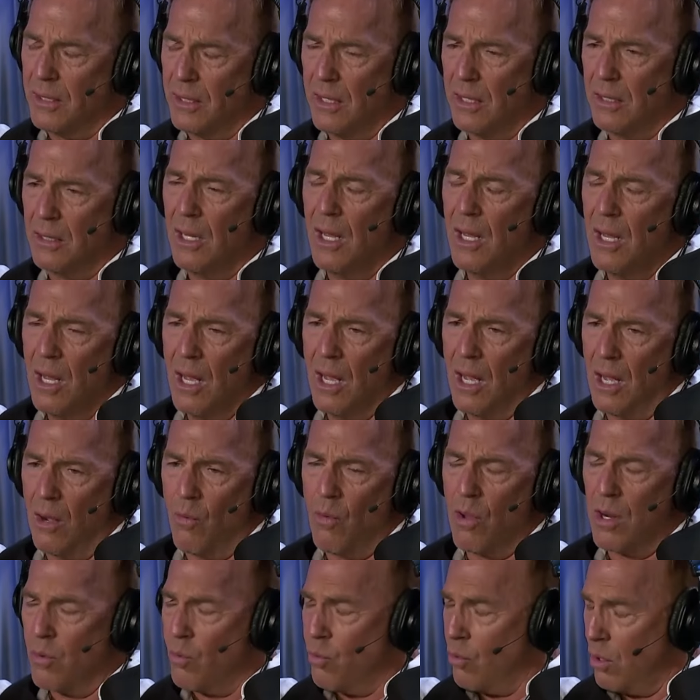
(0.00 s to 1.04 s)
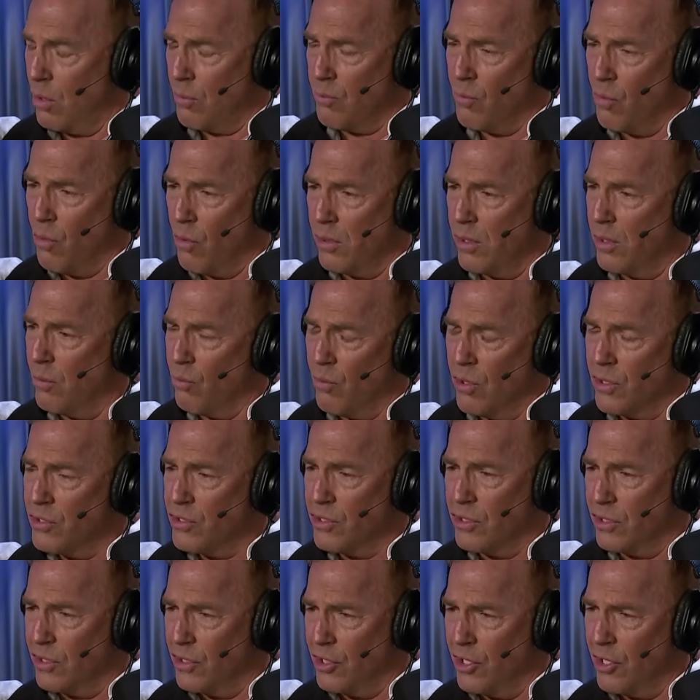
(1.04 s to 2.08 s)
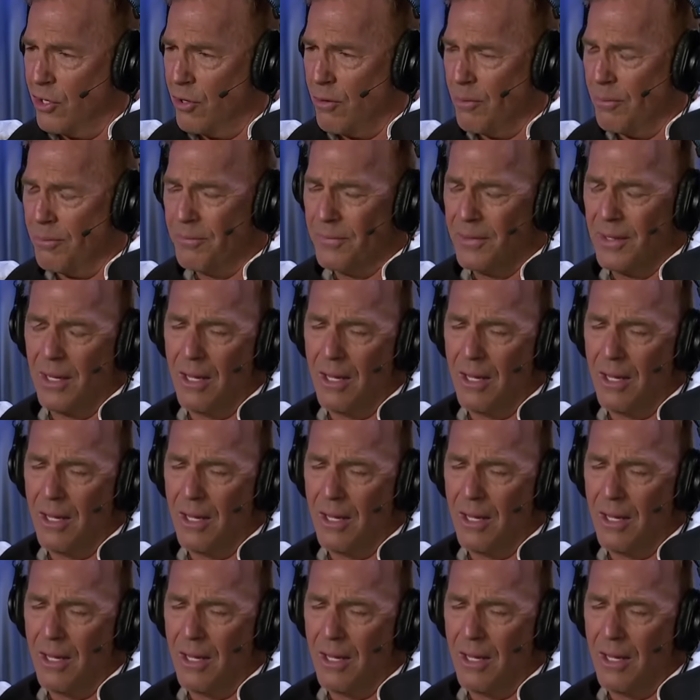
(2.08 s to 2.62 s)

and then I want to work more than once a year.